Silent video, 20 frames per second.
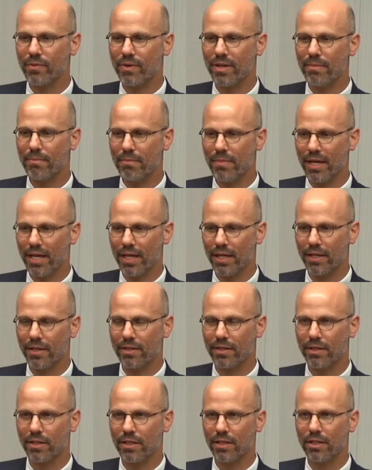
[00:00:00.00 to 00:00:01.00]
we
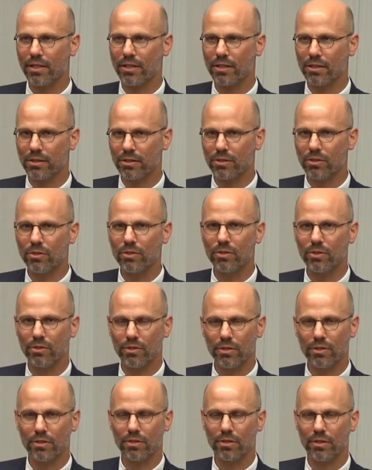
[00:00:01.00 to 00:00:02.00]
make
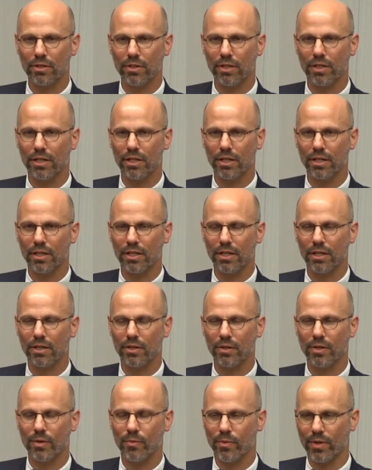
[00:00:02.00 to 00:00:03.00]
include the
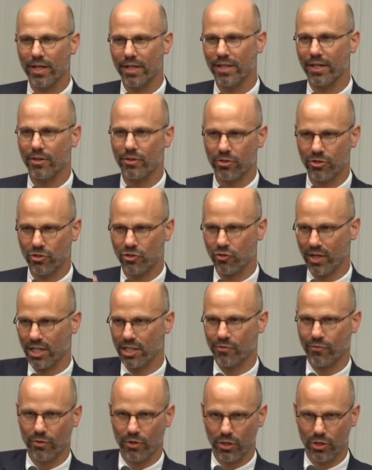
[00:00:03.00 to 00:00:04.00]
and, and they're
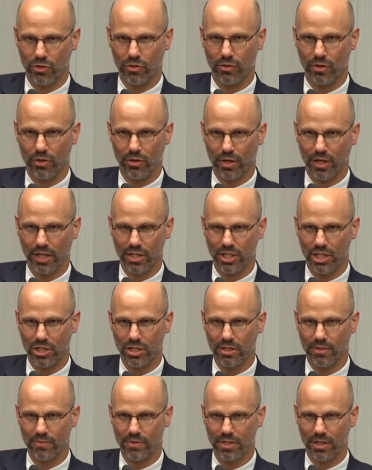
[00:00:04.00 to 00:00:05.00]
transferred to the
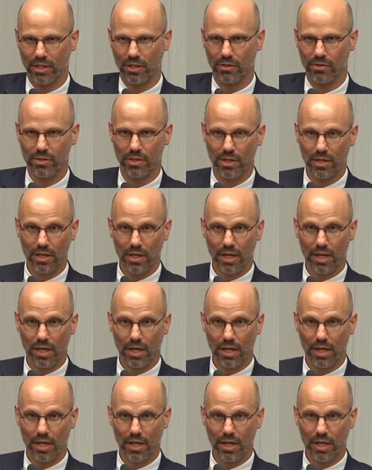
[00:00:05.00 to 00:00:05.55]
organization themselves,